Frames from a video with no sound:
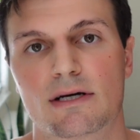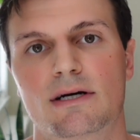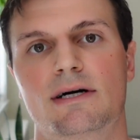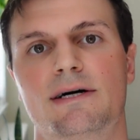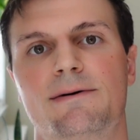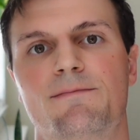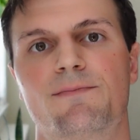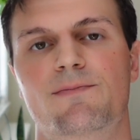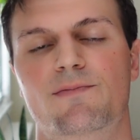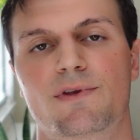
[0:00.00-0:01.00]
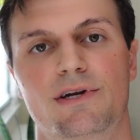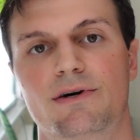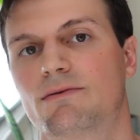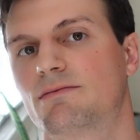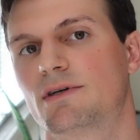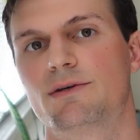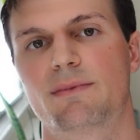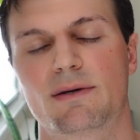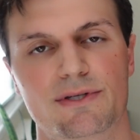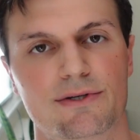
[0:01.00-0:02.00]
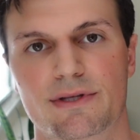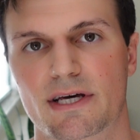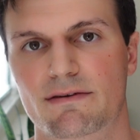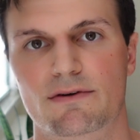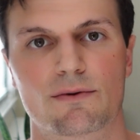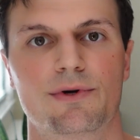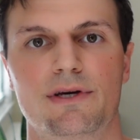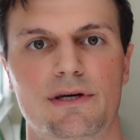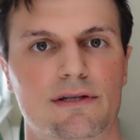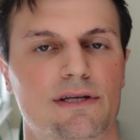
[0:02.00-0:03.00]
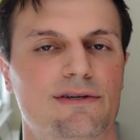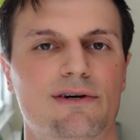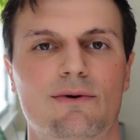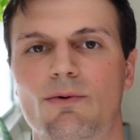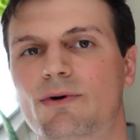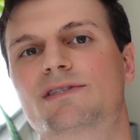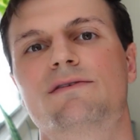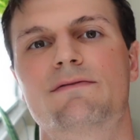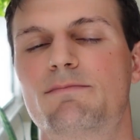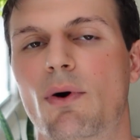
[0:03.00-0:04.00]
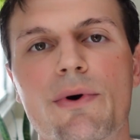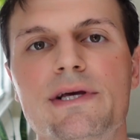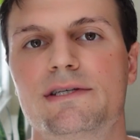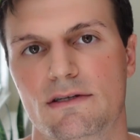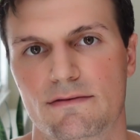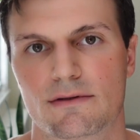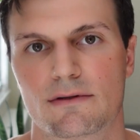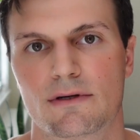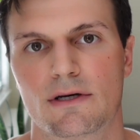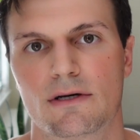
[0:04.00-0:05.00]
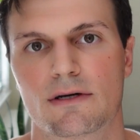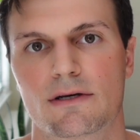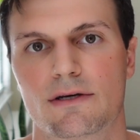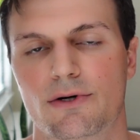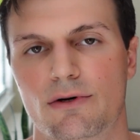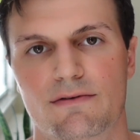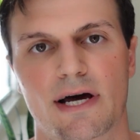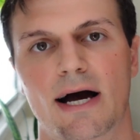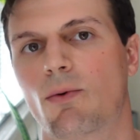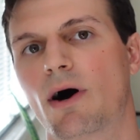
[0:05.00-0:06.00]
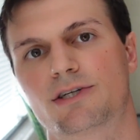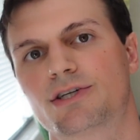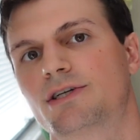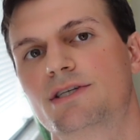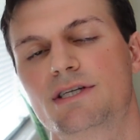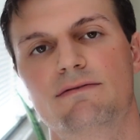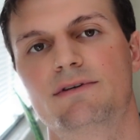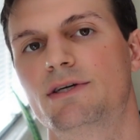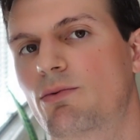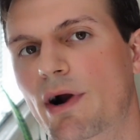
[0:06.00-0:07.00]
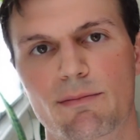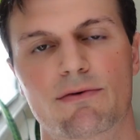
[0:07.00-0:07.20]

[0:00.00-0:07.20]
and you might be doing that for a week, and then you go, well, what's the point even, of not watching TV right